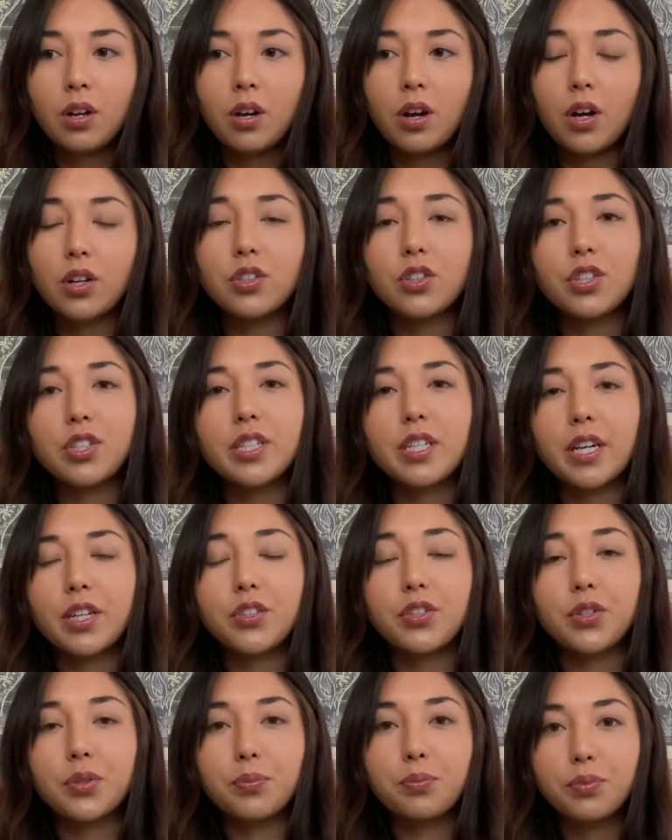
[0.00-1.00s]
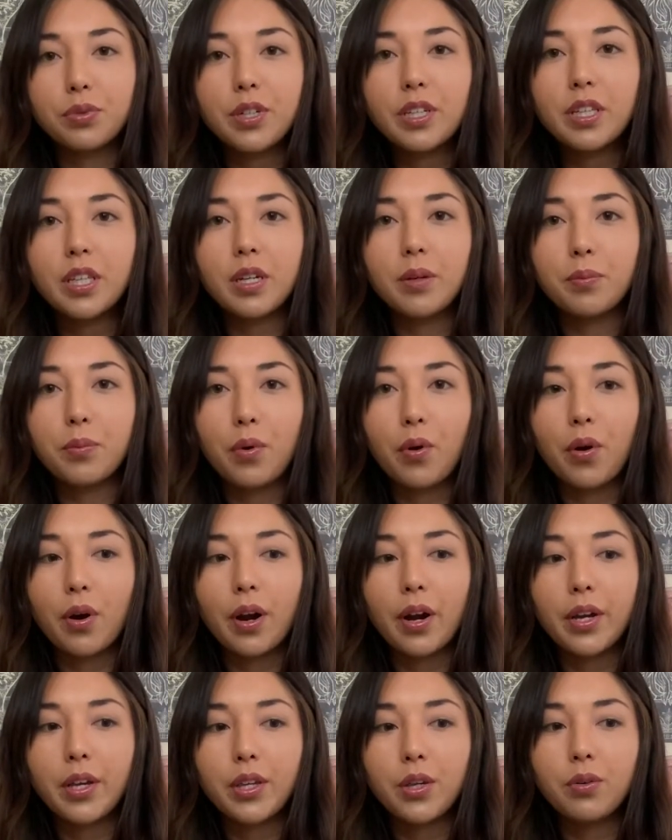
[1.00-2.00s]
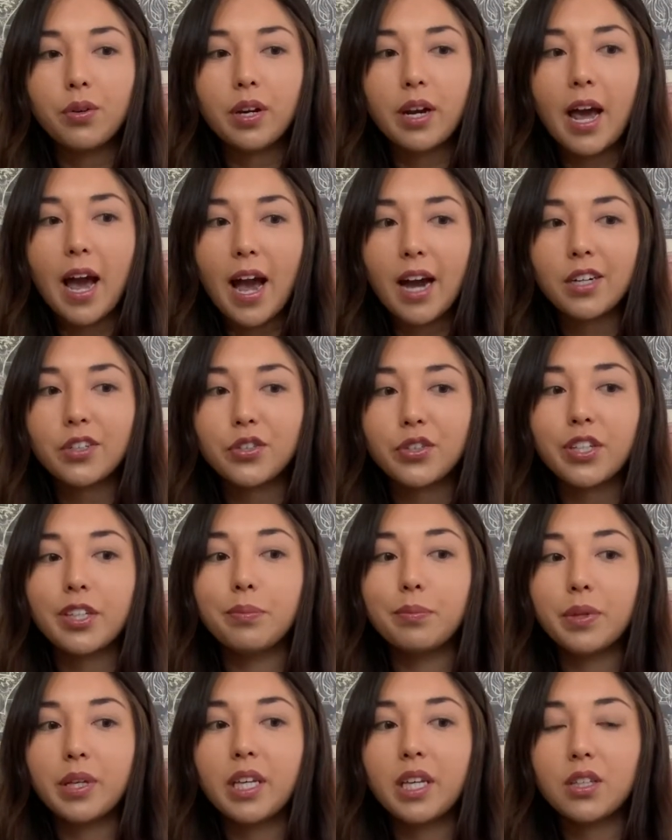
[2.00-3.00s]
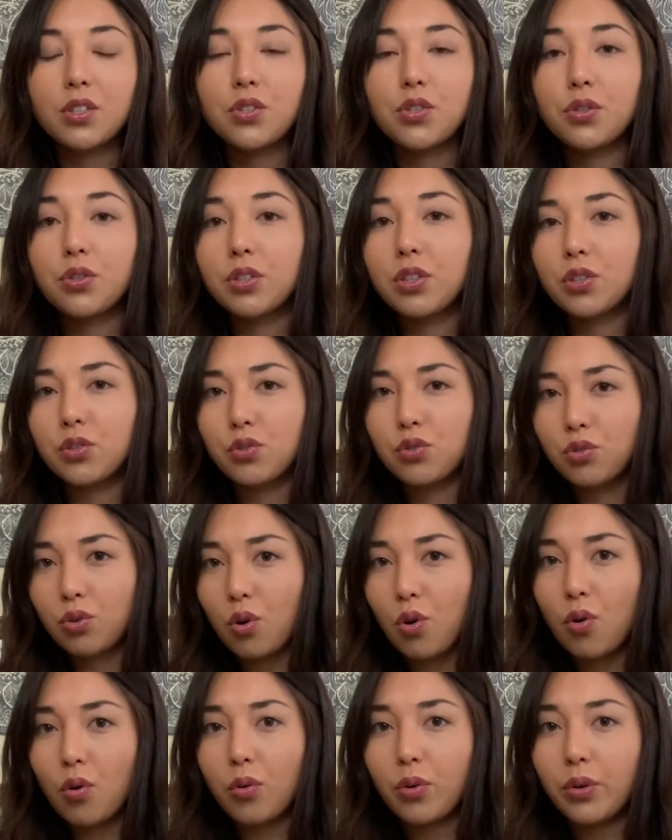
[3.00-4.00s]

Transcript: understand your breathing more, you can actually begin to control